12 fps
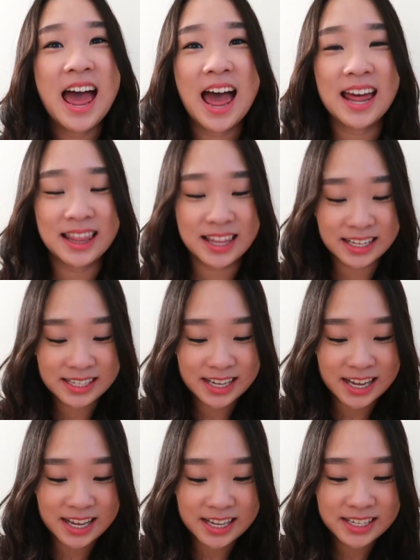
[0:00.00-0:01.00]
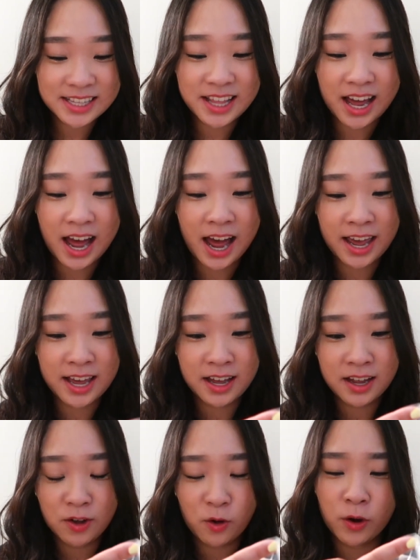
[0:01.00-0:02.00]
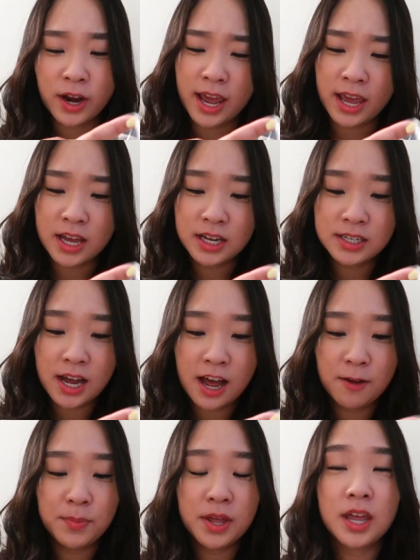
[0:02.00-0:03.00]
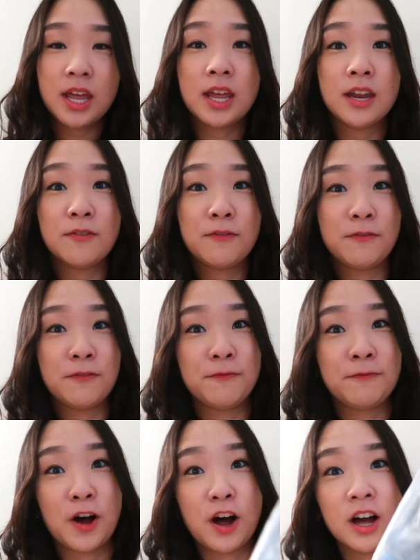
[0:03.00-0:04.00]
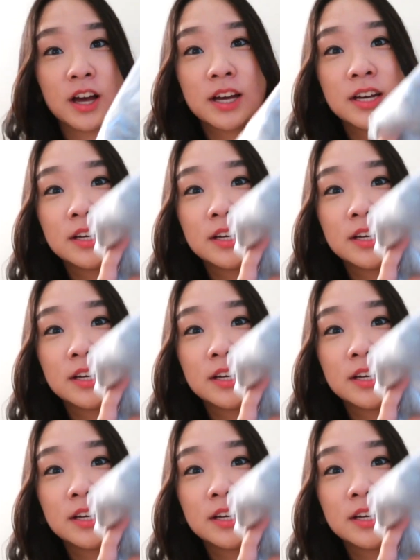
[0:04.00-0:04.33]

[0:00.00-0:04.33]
And this is the Aya or Aya top in Fog.